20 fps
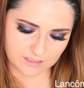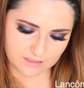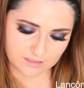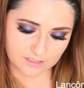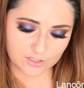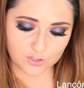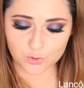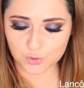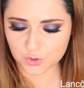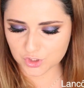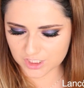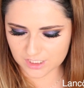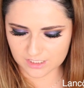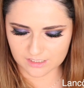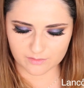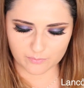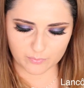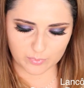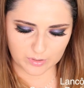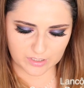the
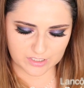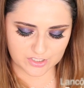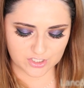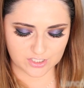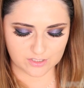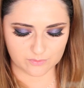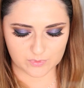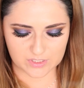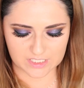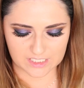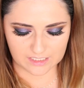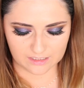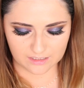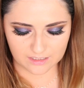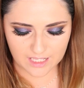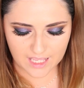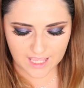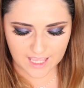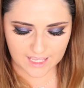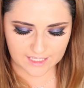Cushion Blush
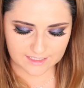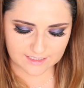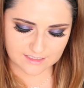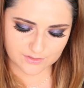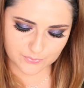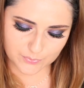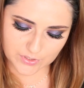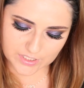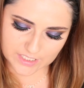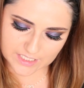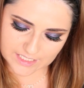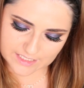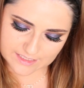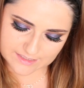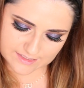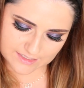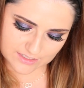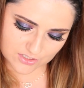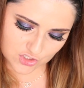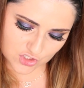Subtil, and this one
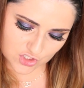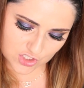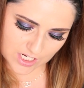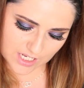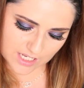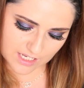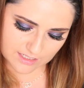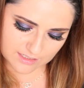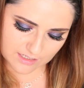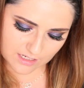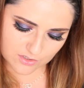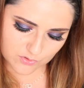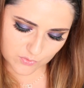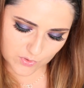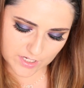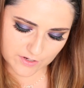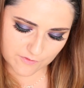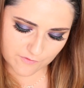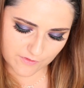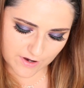is in shade
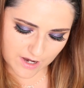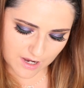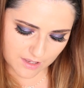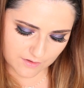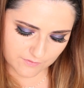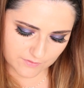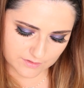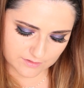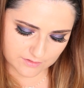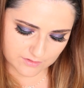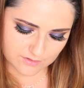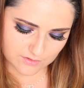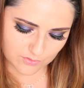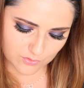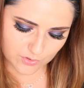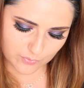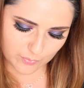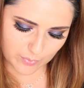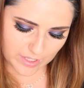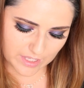25
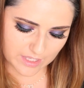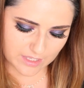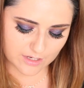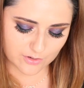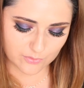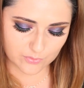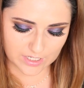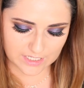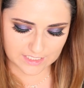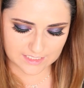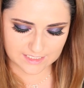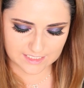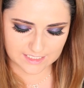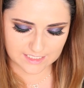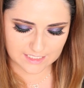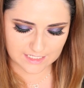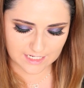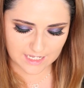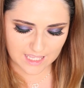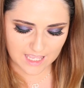Sorbet
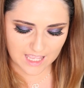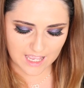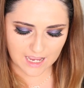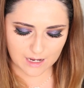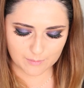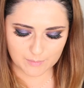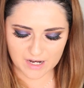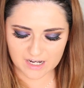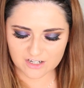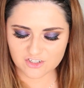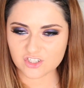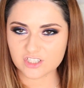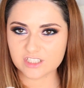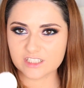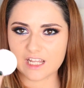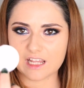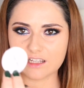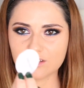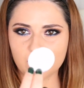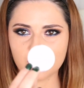Grenadine. I'm
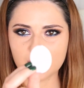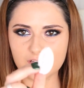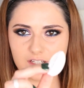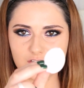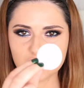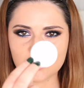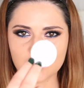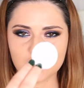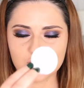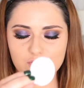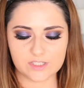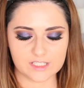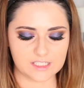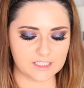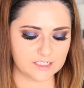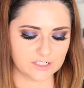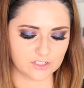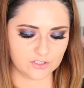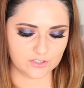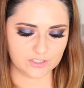actually not going to use a
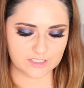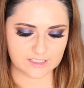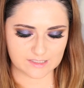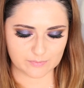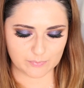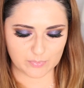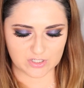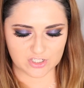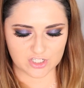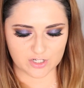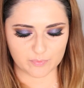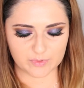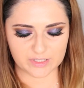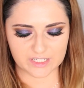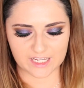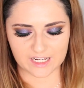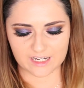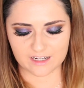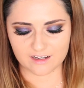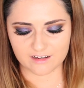little sponge
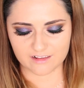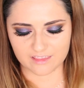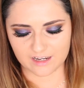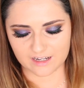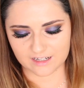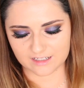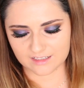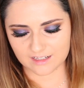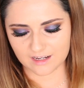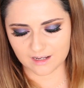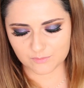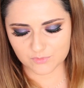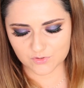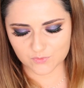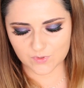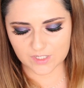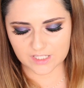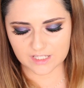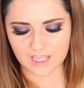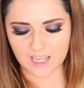applicator that it
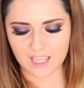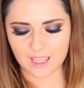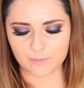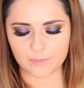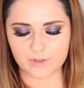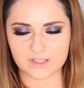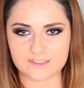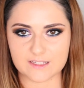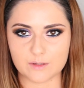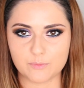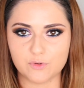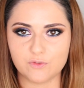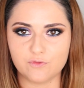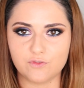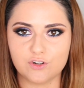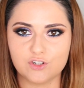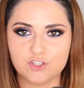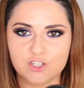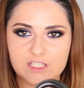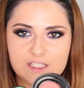comes with because I
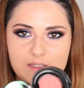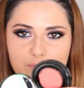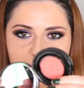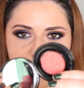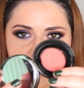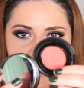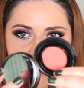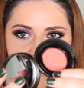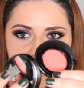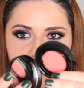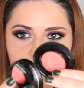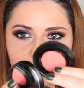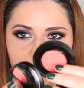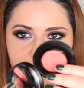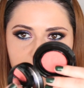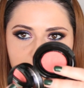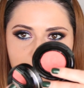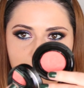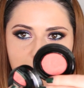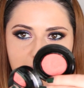prefer just applying it
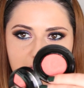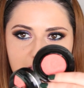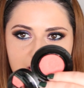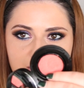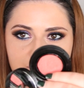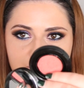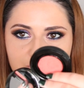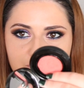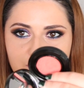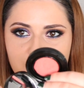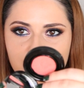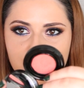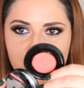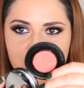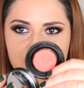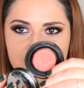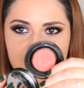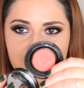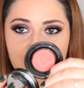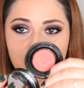with my
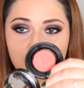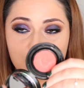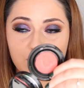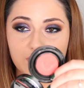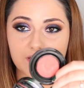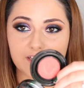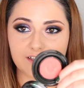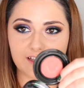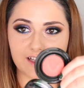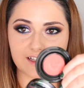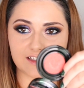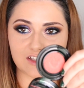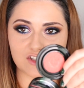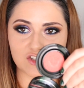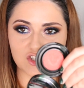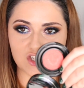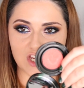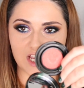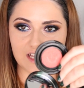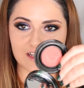fingers, and I really like
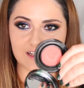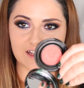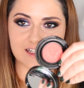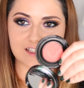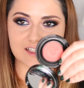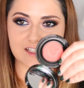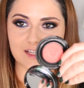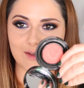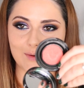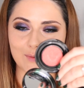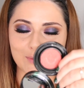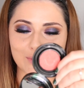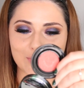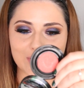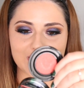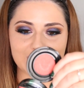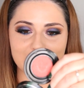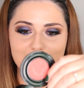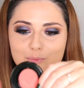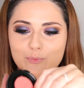this shade. It's a
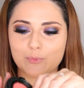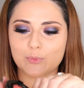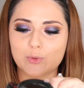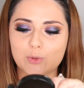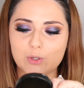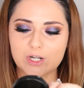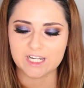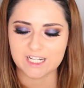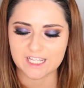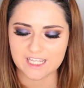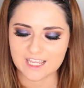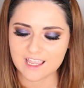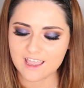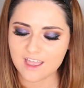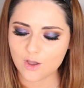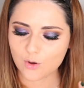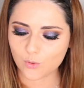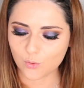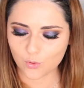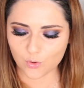really
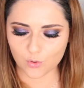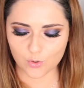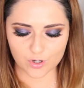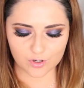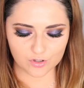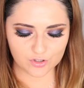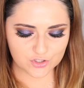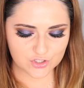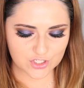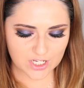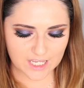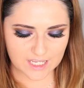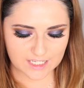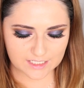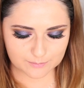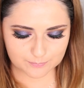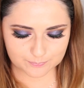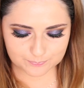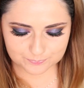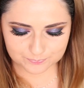pretty coral
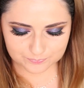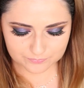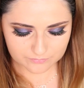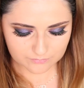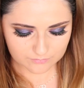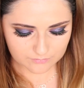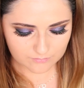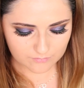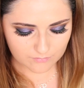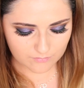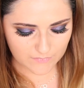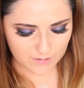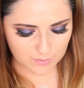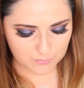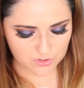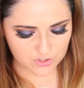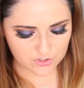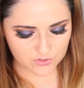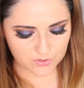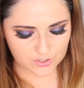shade.
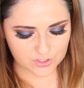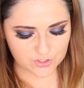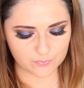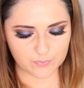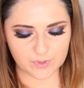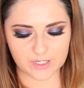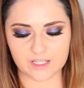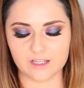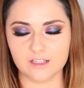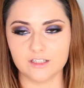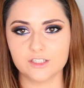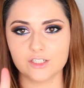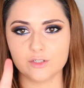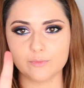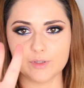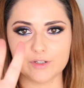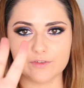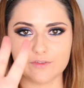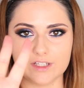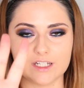I'm just going to pick a little
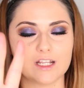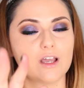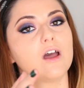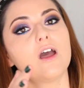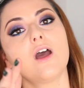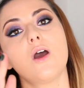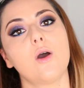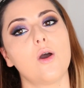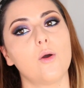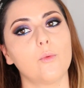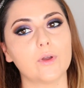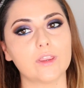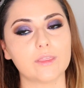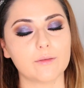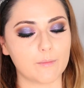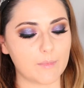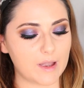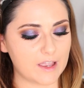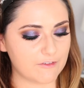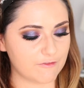bit of it with
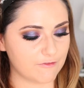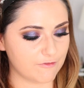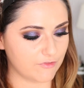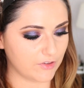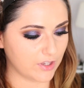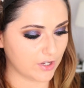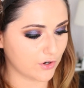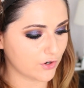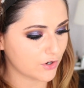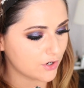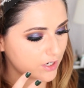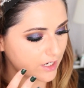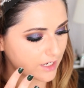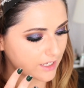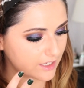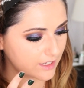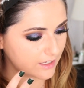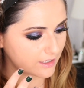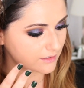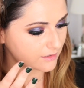my finger,
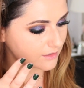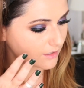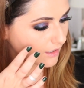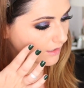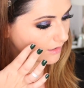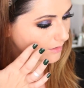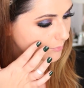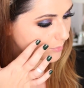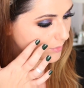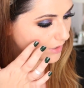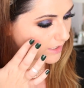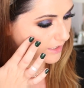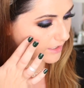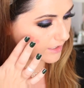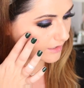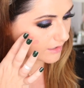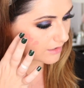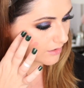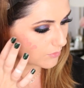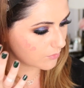and I'll apply
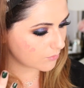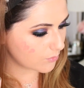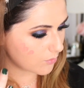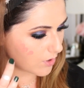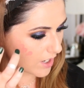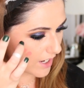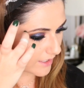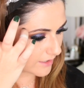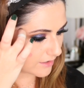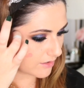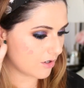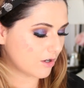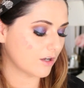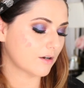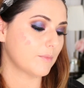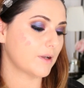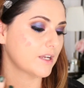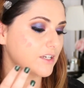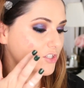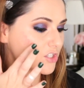it right
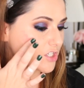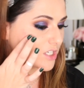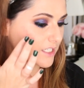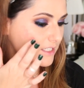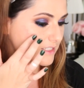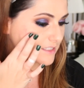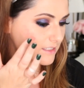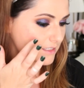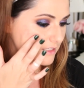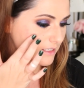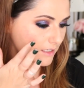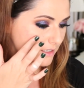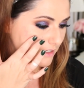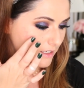on my cheeks.